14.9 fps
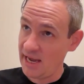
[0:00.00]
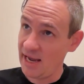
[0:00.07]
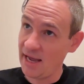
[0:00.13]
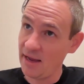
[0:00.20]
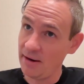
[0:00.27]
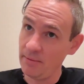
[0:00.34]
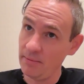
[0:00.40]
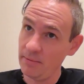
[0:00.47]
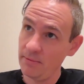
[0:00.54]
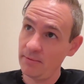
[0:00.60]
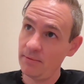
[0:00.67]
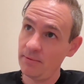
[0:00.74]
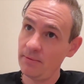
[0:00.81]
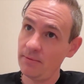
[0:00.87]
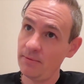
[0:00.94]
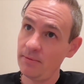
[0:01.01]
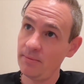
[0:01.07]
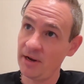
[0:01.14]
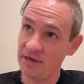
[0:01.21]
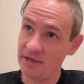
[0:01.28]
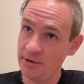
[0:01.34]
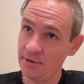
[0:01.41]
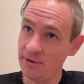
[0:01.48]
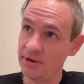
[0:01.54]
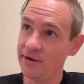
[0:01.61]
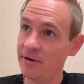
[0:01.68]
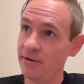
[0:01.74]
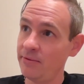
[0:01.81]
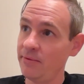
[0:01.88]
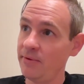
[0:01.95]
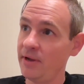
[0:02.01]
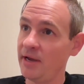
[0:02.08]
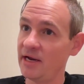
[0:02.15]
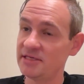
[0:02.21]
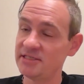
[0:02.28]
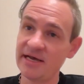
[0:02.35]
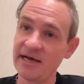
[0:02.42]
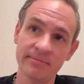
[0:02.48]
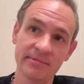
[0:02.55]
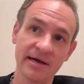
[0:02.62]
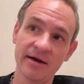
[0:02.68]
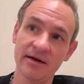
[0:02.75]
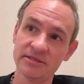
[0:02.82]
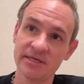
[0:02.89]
and about a year ago, and I sat him down.